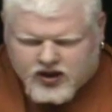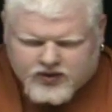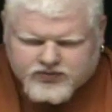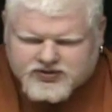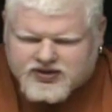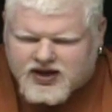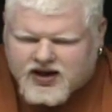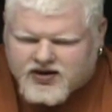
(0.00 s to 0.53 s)
It
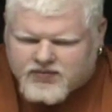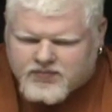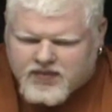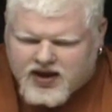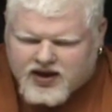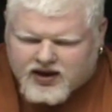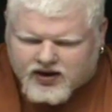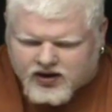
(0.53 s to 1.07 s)
was the end of
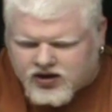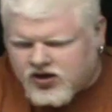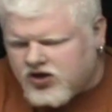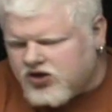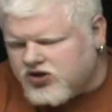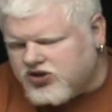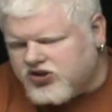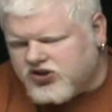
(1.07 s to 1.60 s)
May.
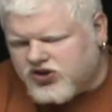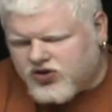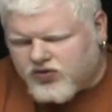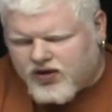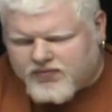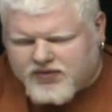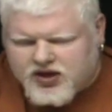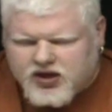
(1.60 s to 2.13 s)

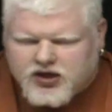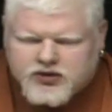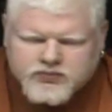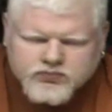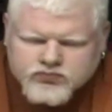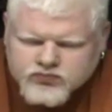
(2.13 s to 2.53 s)
So, I mean,